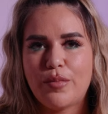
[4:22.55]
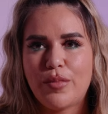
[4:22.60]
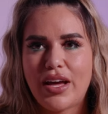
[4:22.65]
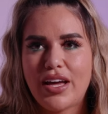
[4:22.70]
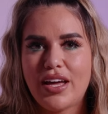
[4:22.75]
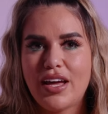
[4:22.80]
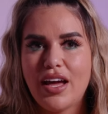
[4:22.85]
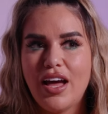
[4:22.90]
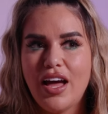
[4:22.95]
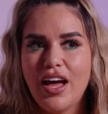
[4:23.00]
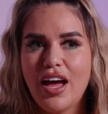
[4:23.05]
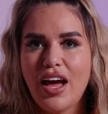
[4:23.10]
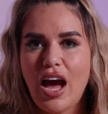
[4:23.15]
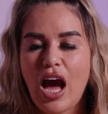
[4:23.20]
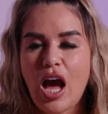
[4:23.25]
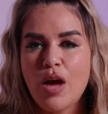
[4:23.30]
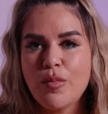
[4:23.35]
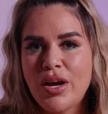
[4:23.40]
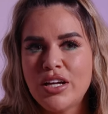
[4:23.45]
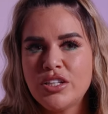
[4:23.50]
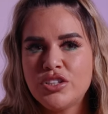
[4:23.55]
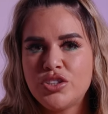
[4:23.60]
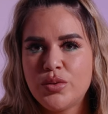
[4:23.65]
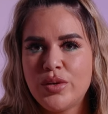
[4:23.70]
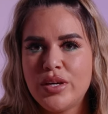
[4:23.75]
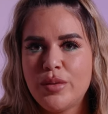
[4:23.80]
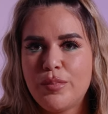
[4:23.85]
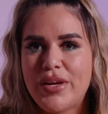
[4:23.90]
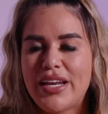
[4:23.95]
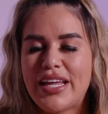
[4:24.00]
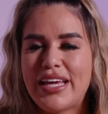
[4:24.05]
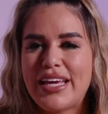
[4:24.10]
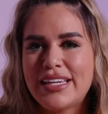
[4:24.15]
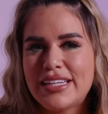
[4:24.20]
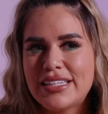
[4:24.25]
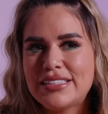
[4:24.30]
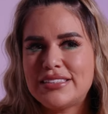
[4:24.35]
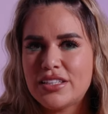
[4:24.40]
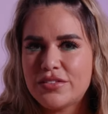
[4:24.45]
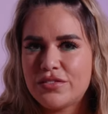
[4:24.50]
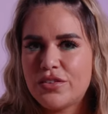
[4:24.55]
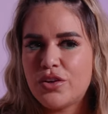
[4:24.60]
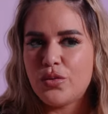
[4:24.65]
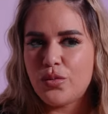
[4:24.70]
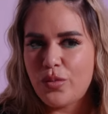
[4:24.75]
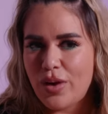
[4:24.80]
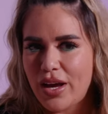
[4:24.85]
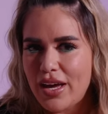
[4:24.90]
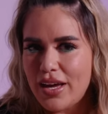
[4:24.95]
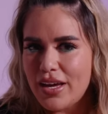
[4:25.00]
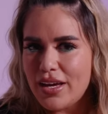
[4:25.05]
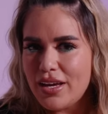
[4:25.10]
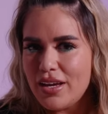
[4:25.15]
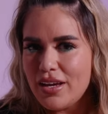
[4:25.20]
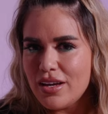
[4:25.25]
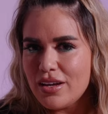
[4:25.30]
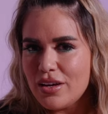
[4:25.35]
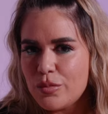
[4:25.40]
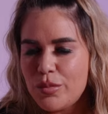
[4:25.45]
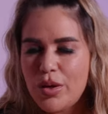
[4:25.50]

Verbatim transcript: might. I might do it, but in a different way. Okay.